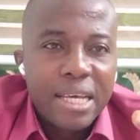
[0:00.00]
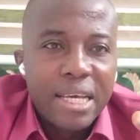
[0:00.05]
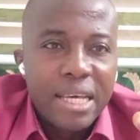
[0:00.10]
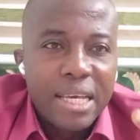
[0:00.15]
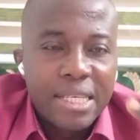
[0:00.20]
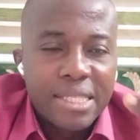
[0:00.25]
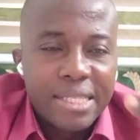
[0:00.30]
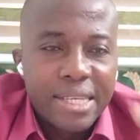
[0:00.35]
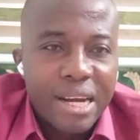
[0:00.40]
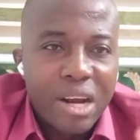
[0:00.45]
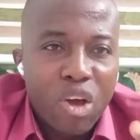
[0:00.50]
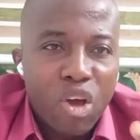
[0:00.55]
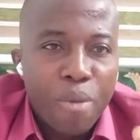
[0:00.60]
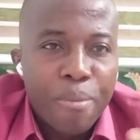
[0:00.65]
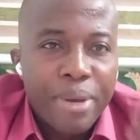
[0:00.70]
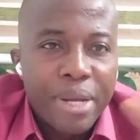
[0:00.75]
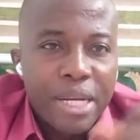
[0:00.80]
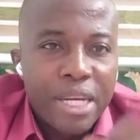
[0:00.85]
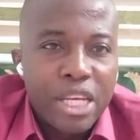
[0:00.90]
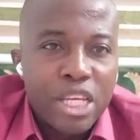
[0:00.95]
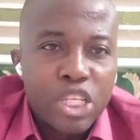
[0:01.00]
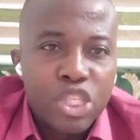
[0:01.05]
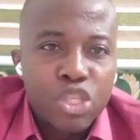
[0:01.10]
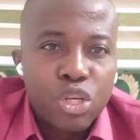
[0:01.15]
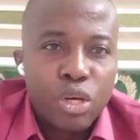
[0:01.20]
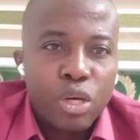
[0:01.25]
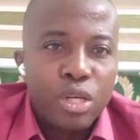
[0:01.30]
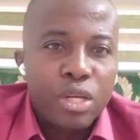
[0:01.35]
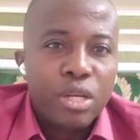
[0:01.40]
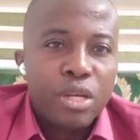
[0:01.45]
is a
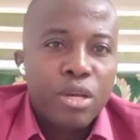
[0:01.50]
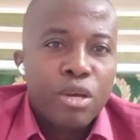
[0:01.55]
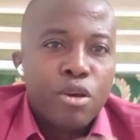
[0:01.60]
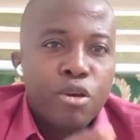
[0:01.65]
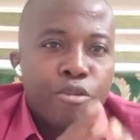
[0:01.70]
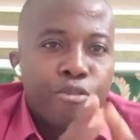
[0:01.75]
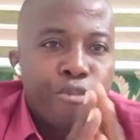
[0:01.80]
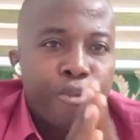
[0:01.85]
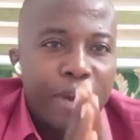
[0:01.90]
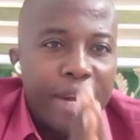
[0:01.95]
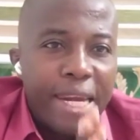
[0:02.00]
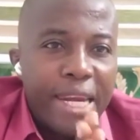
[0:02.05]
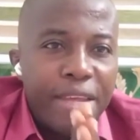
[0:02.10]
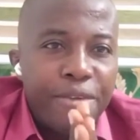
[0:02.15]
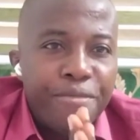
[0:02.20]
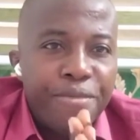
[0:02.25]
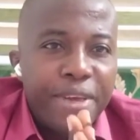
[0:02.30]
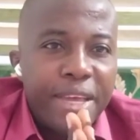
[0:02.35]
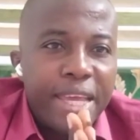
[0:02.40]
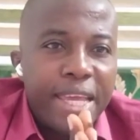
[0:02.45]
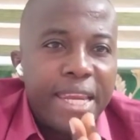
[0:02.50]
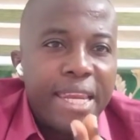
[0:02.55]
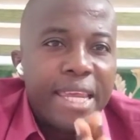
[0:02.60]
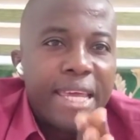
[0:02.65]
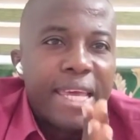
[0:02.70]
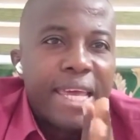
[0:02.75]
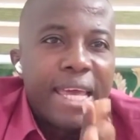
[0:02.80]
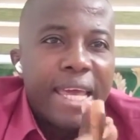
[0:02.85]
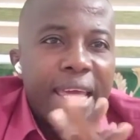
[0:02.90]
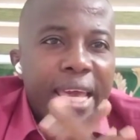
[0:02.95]
recommendation for
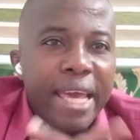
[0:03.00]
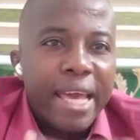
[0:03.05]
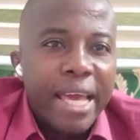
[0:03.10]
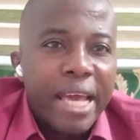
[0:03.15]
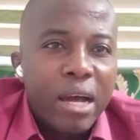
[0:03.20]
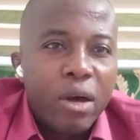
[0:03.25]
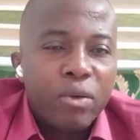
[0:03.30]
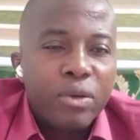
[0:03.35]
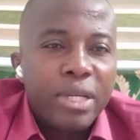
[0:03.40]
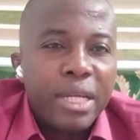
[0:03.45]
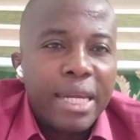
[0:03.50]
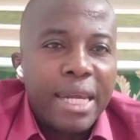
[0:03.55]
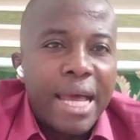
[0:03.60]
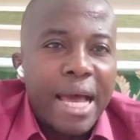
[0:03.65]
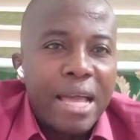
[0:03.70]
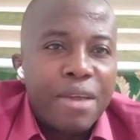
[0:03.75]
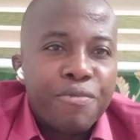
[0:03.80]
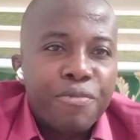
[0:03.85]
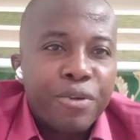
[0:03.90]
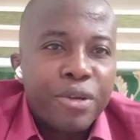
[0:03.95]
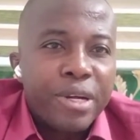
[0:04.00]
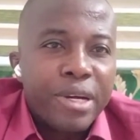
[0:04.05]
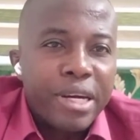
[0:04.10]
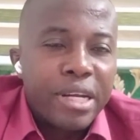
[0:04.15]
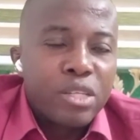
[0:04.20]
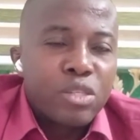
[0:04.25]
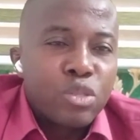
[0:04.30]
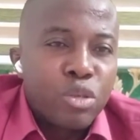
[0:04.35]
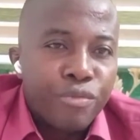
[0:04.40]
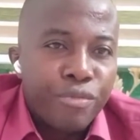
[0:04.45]
living a healthy life for the
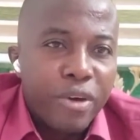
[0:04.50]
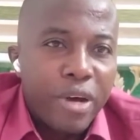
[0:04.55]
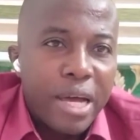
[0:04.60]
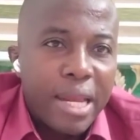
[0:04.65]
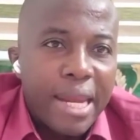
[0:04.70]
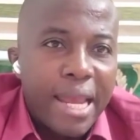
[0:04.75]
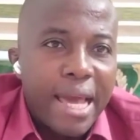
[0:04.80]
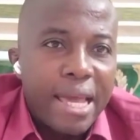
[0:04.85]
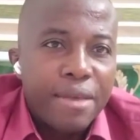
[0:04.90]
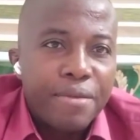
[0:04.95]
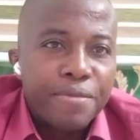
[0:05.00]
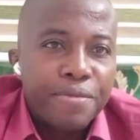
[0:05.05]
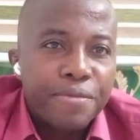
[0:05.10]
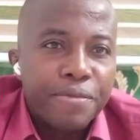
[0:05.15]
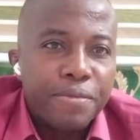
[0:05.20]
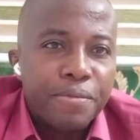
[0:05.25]
rest of our life